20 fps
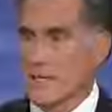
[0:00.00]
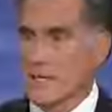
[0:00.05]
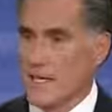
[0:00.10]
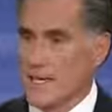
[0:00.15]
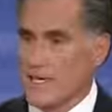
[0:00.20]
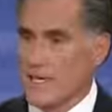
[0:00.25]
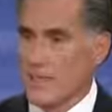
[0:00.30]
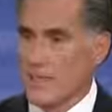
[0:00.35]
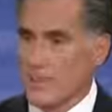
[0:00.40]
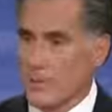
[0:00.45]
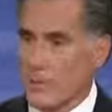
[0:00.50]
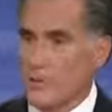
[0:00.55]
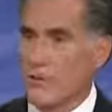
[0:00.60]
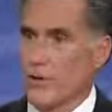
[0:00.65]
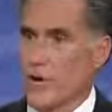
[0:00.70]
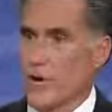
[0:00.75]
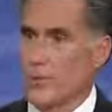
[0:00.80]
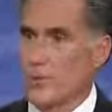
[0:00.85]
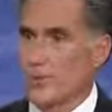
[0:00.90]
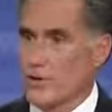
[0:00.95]
Is the
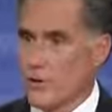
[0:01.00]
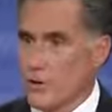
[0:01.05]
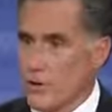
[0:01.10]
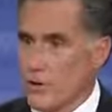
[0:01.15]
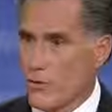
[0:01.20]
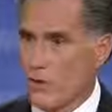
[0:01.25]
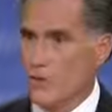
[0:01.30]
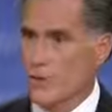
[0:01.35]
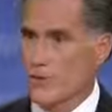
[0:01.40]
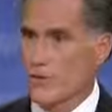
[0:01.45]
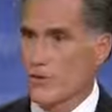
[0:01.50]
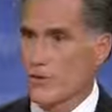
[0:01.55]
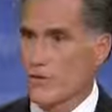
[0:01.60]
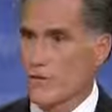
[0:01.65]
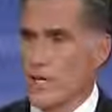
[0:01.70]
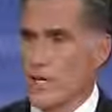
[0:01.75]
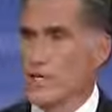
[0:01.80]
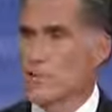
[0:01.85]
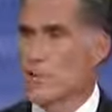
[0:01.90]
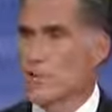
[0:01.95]
program so critical
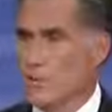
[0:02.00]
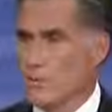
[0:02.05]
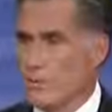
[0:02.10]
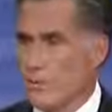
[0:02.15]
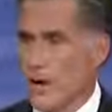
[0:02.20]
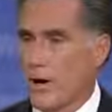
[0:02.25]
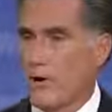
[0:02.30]
it's worth